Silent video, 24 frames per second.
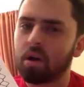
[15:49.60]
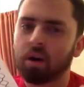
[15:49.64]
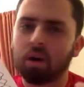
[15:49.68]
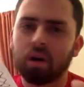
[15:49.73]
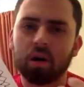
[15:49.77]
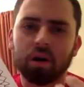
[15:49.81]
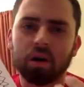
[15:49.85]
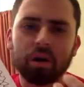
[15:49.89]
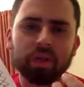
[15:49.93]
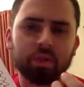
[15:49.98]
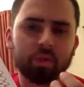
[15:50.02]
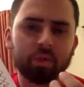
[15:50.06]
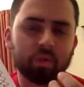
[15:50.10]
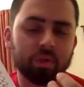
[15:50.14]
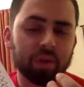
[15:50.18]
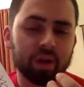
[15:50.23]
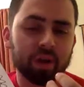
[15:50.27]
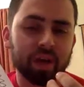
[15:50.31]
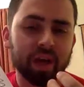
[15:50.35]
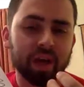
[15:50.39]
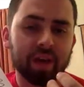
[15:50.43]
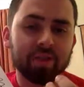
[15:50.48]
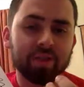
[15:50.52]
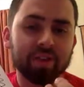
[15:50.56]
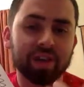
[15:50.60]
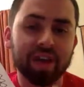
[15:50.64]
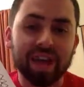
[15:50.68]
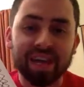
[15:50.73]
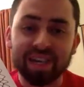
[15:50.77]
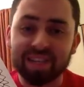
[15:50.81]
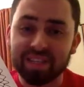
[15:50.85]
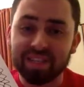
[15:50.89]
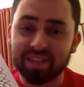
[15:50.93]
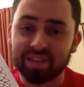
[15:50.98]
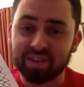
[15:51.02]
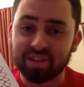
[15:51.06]
on the really heavy
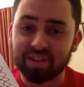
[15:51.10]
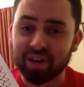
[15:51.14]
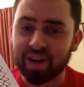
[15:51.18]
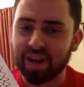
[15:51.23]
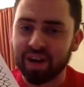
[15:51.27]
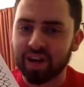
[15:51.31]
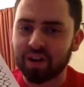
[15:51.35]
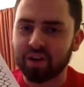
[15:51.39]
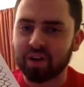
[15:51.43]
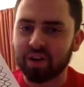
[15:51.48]
gangsta track,